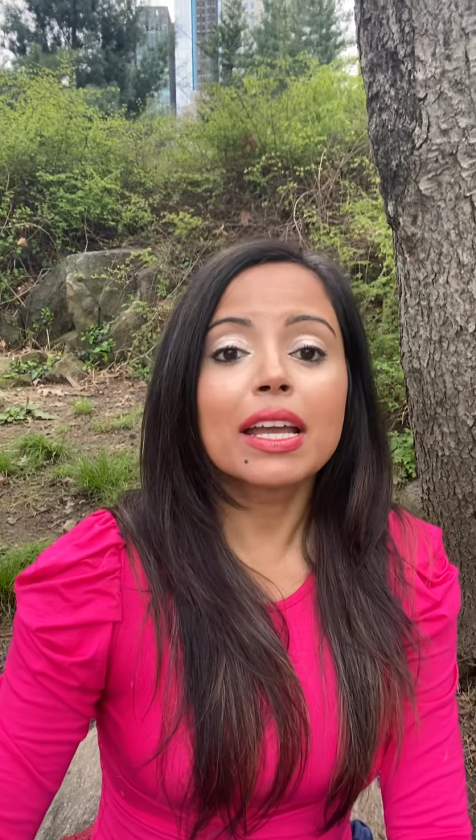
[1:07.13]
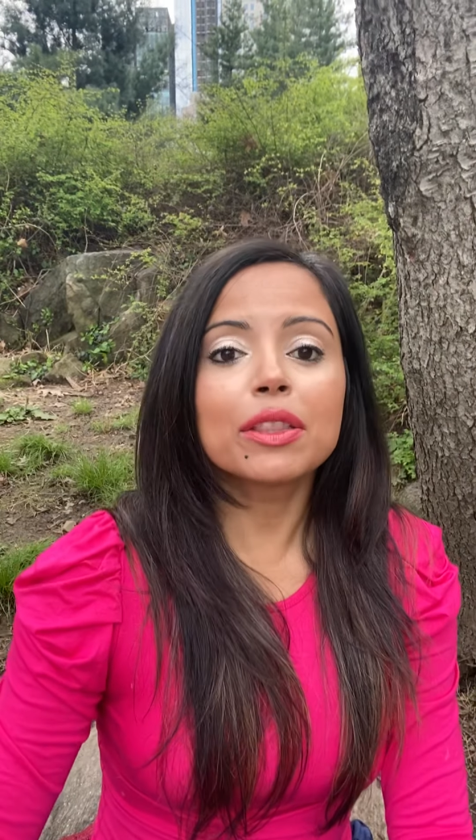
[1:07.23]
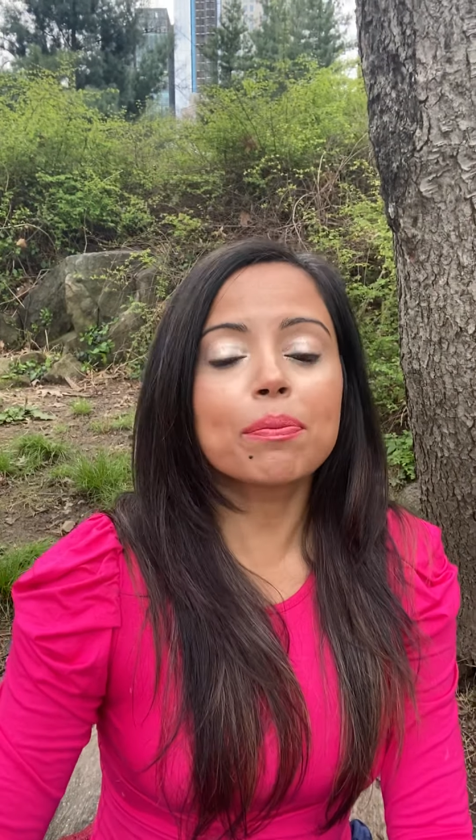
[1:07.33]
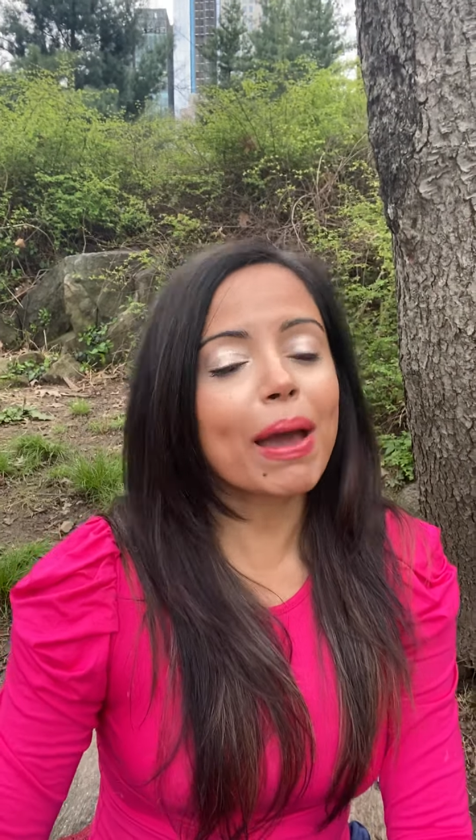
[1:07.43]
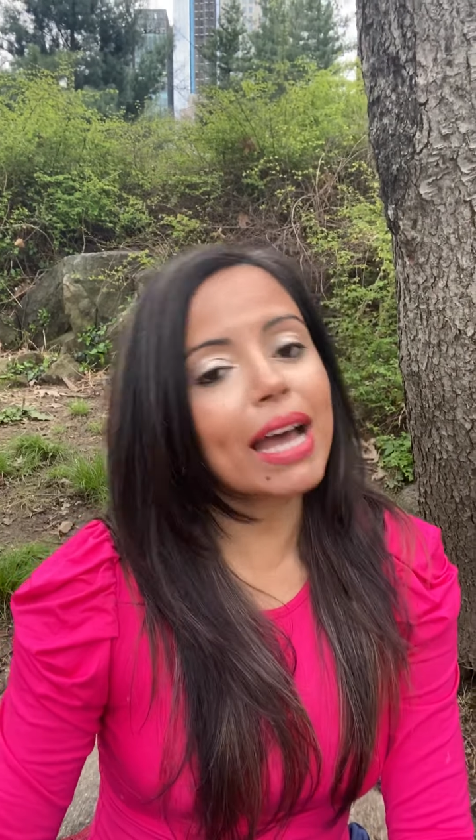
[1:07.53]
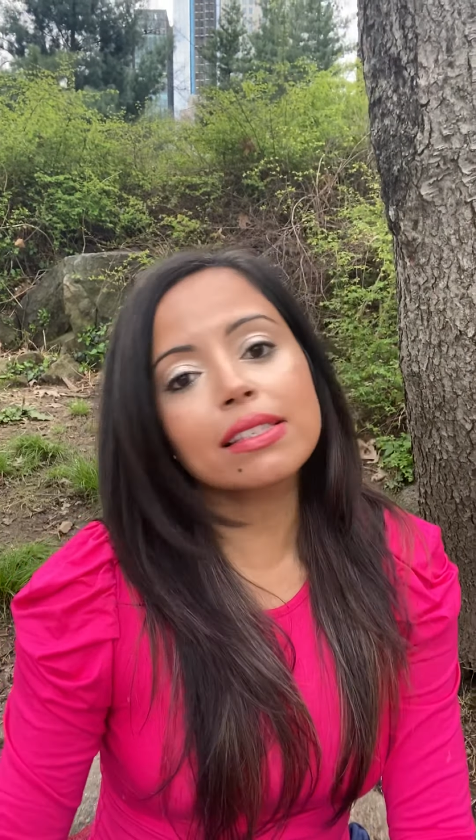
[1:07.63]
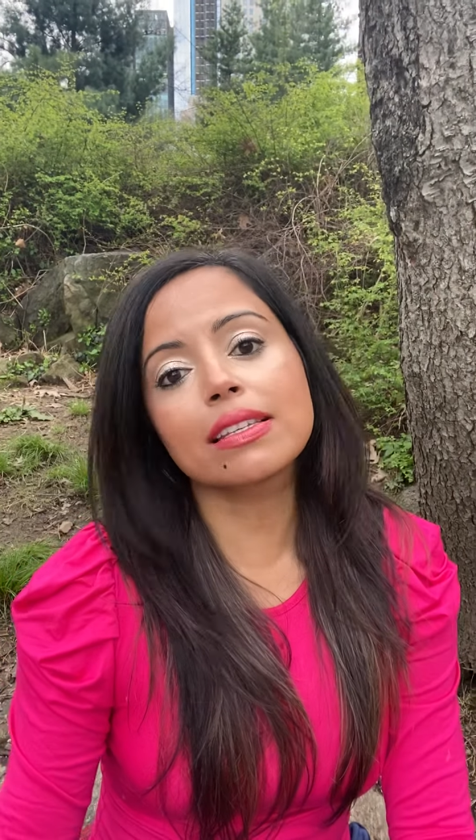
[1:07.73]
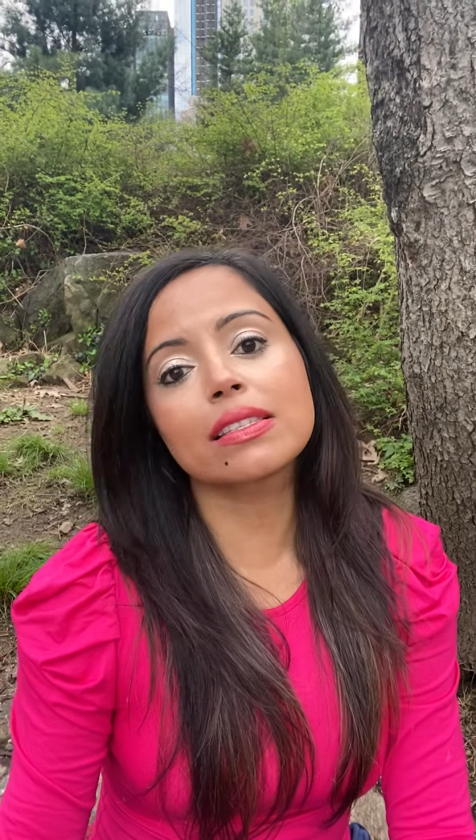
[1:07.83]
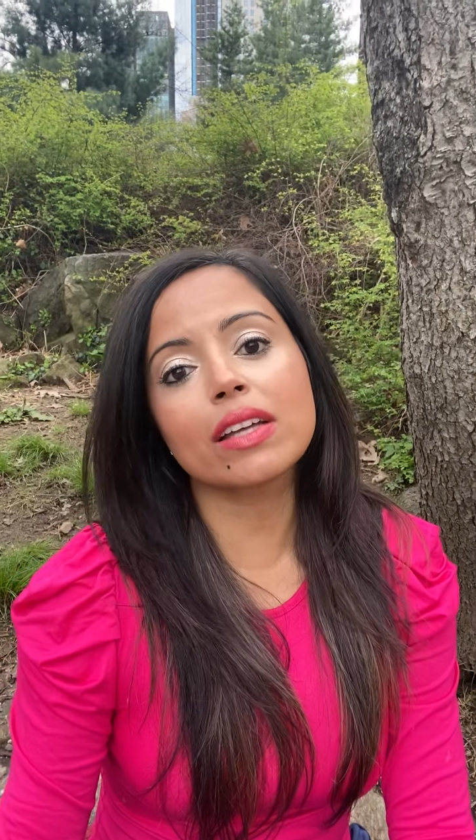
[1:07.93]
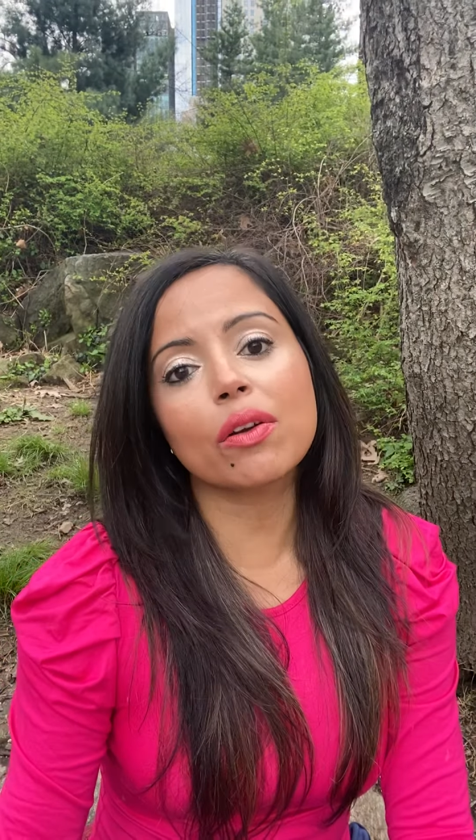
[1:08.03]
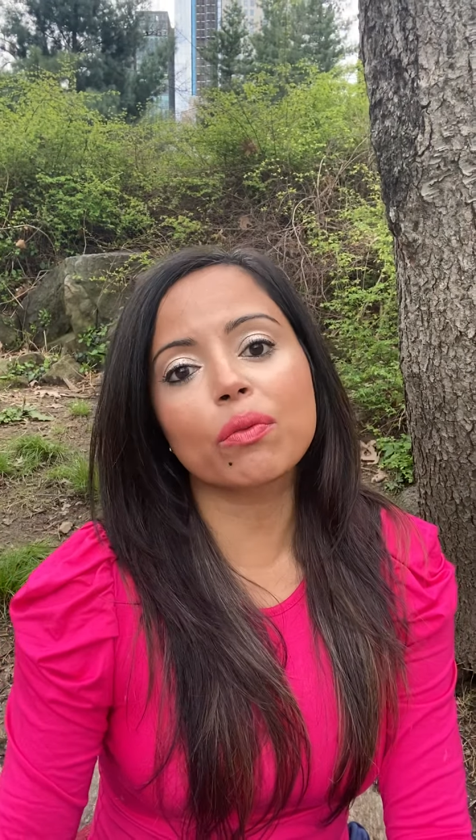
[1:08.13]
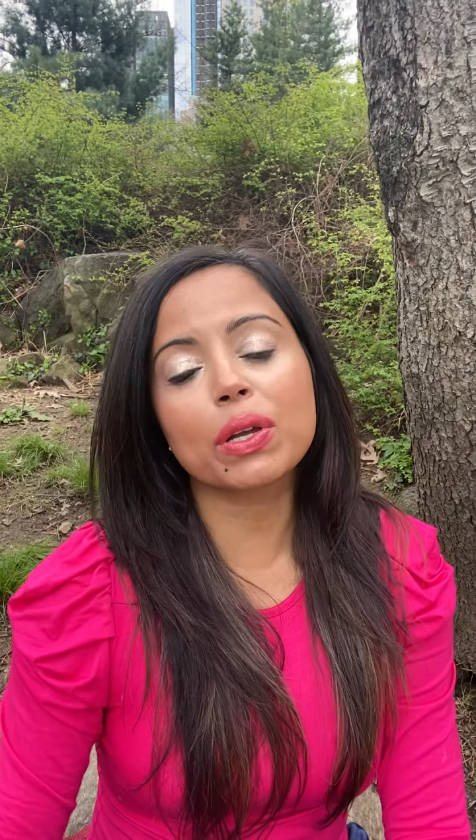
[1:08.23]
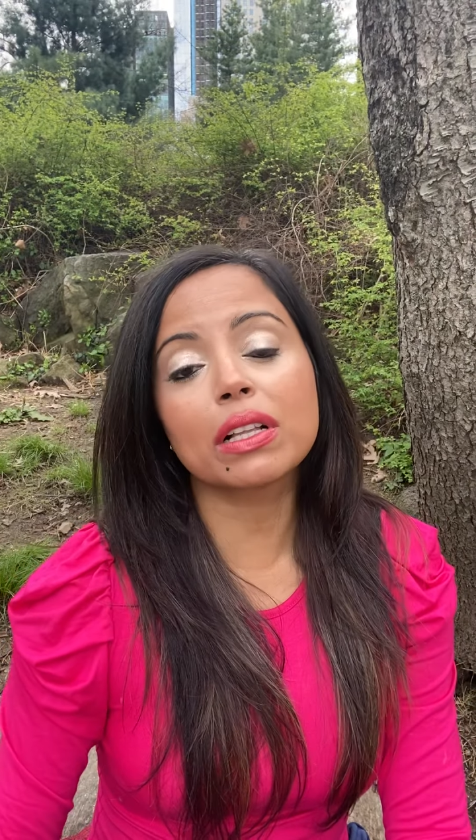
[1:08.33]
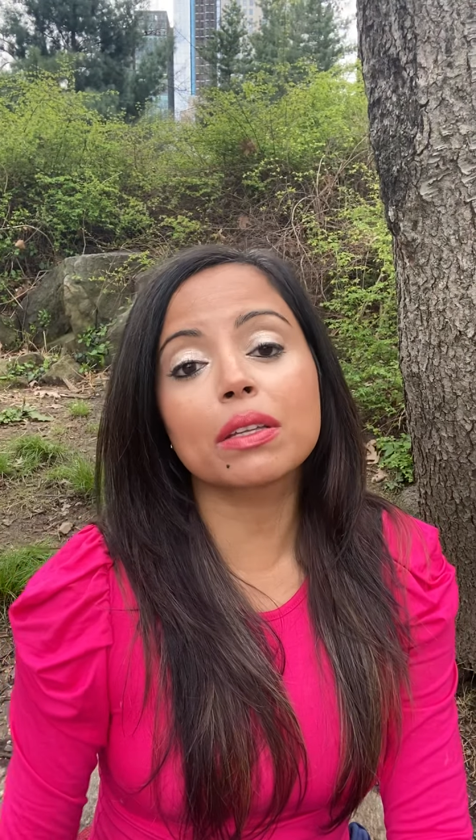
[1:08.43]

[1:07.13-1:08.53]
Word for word: The past is not real.